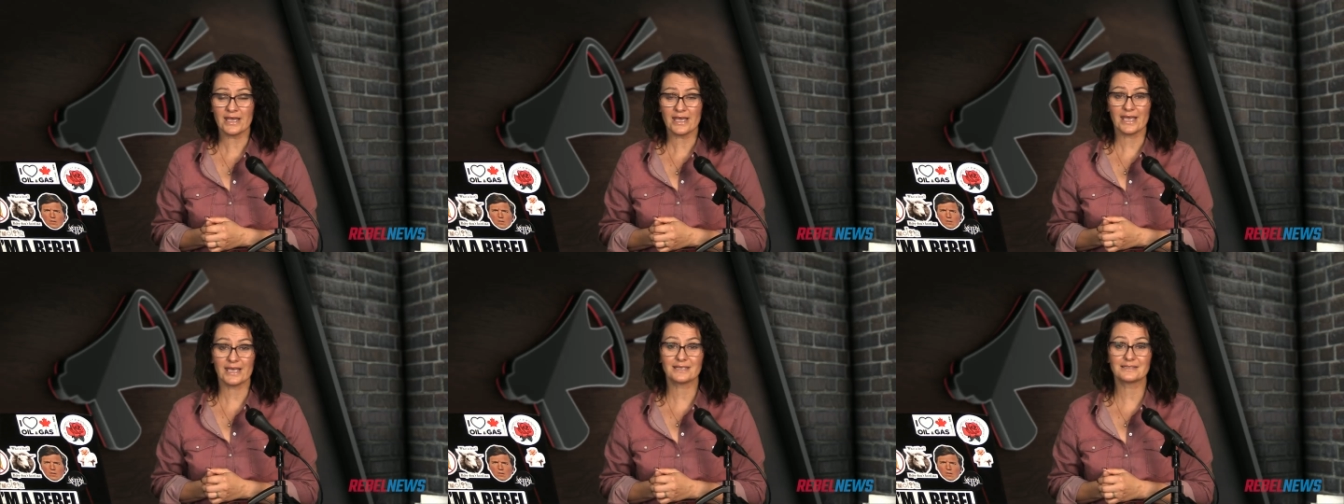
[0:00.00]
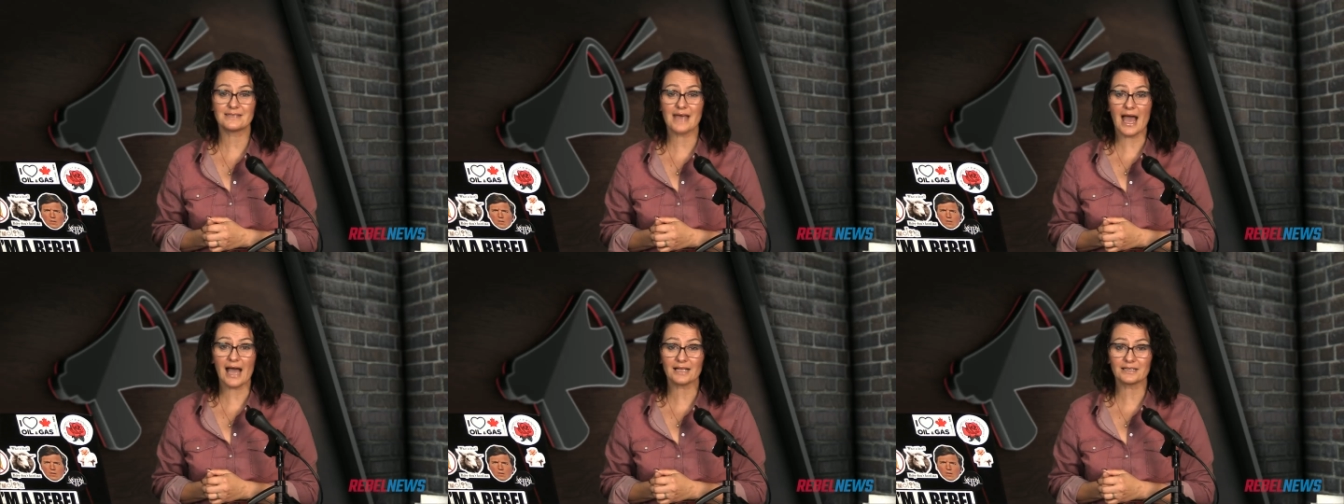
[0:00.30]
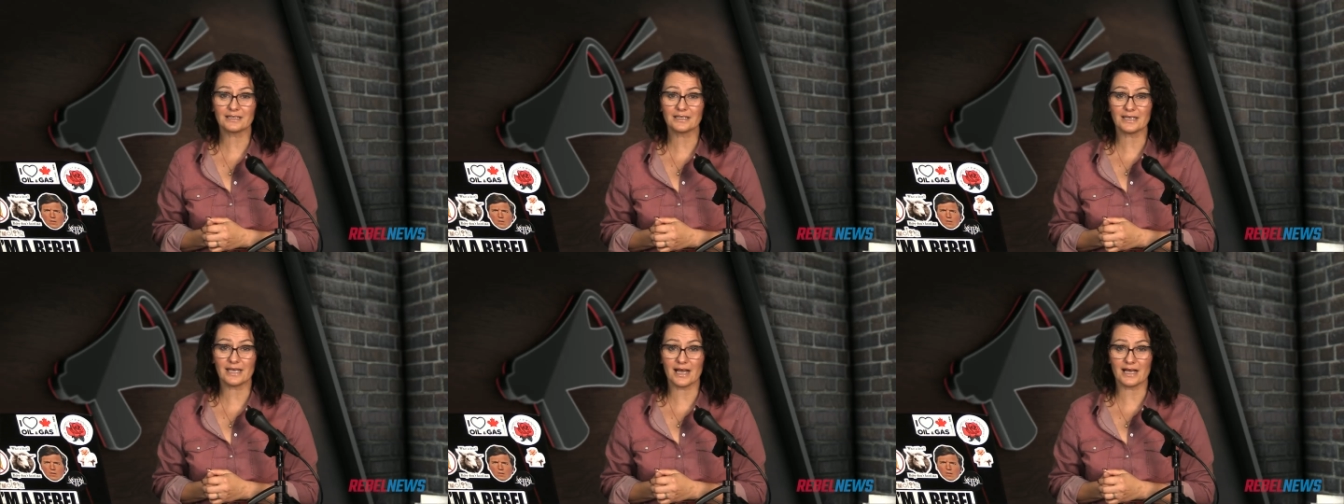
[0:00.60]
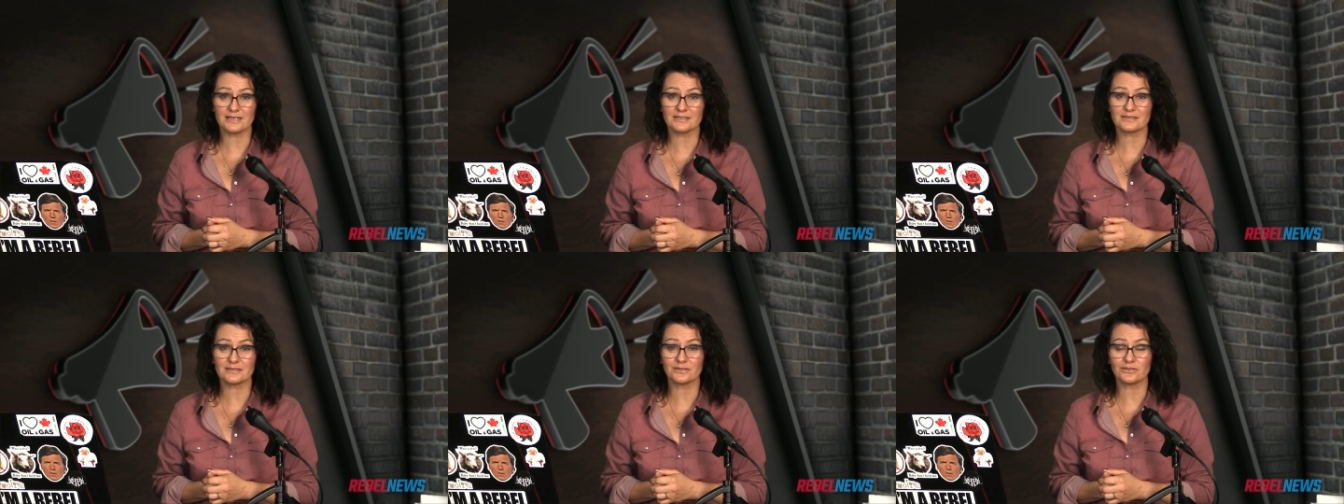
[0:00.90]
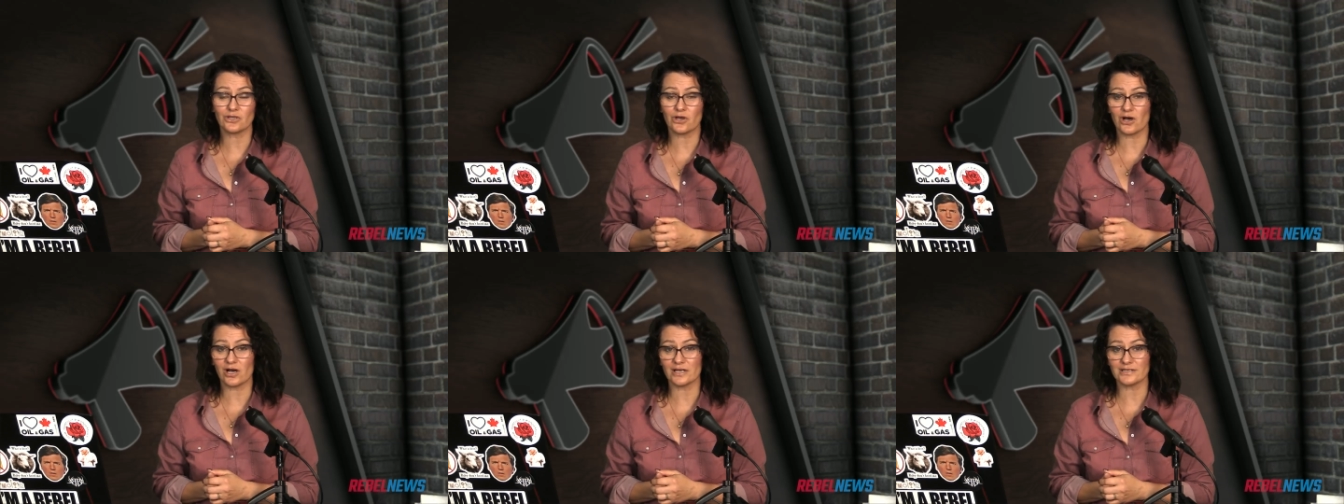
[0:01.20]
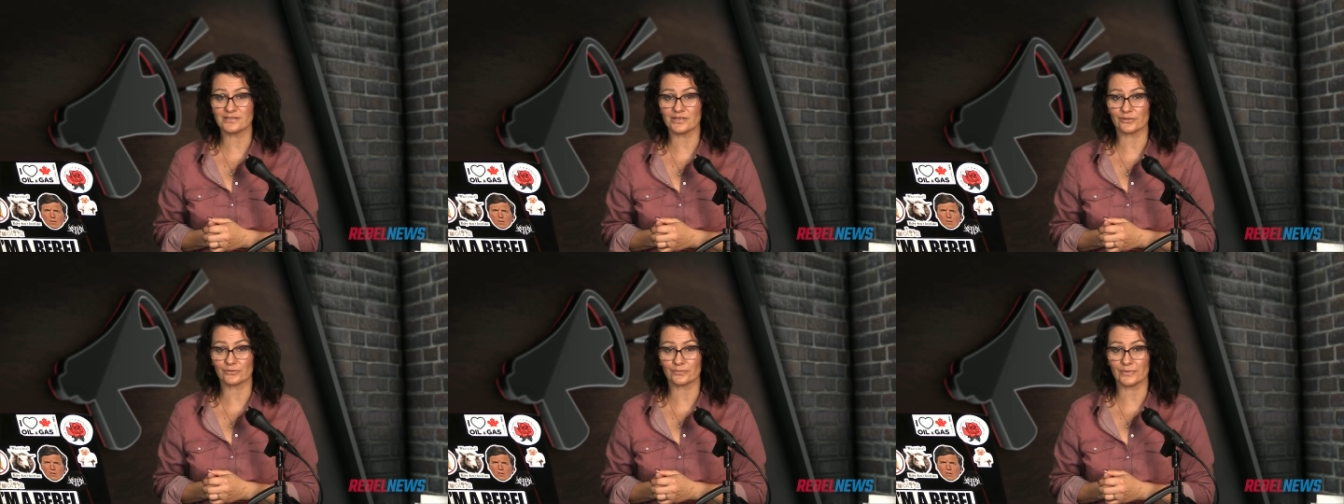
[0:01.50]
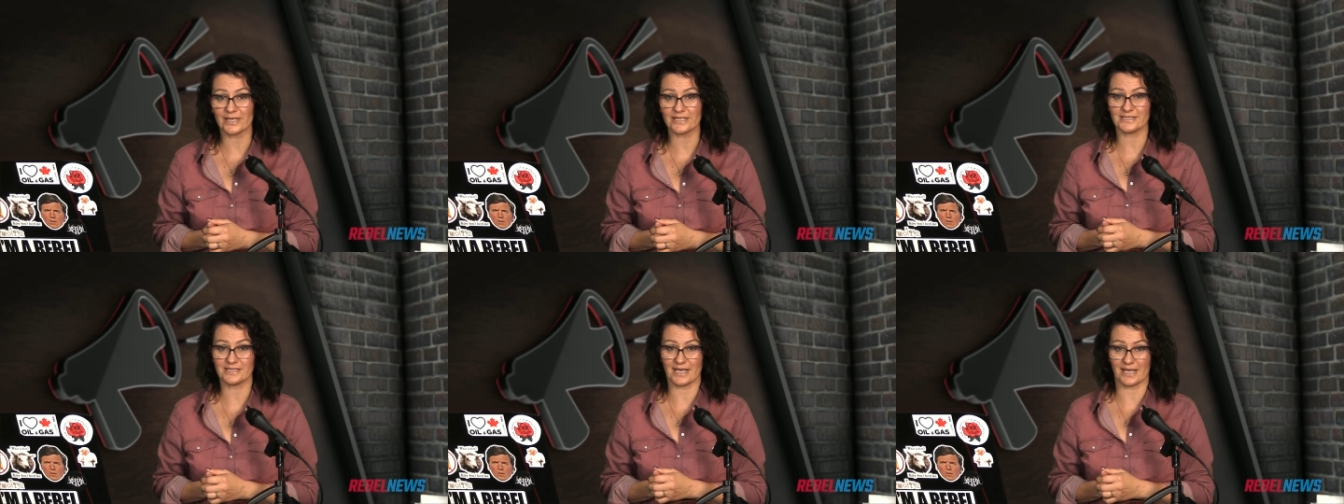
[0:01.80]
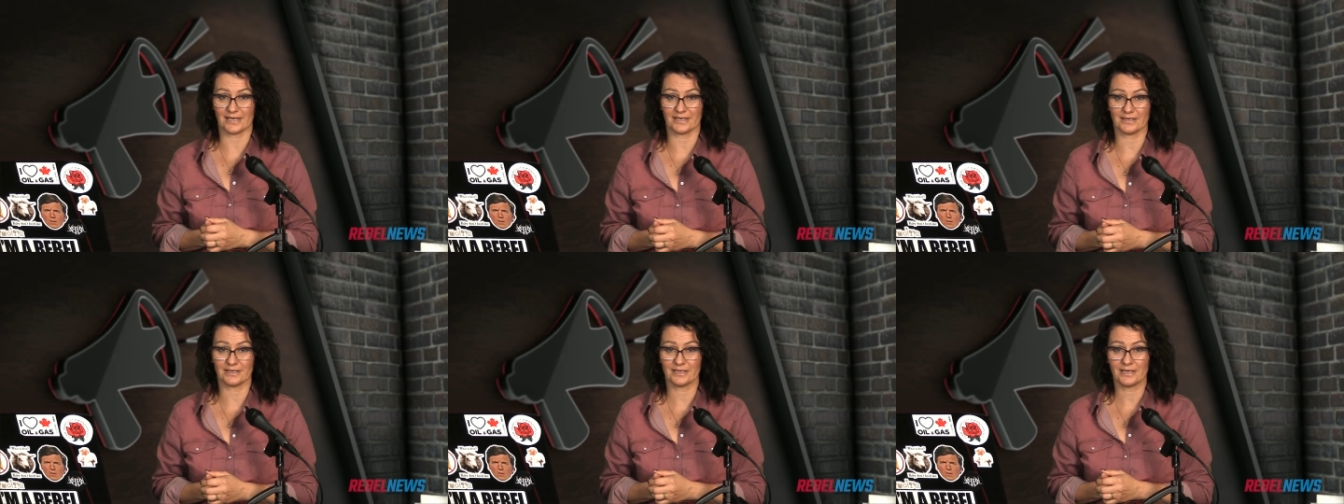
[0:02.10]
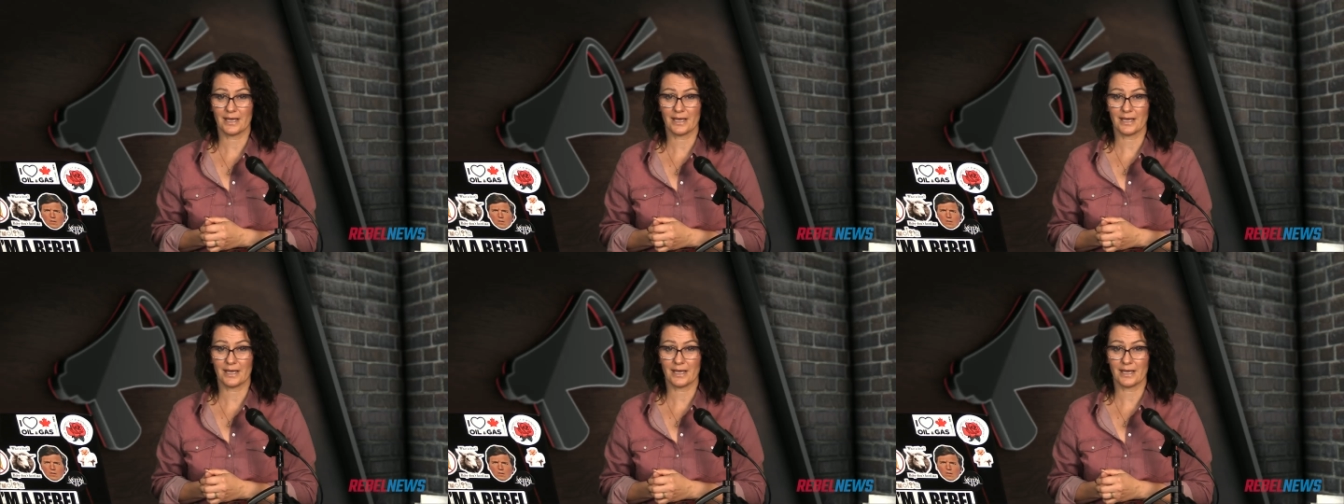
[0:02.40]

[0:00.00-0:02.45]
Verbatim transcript: exactly as the laws are written.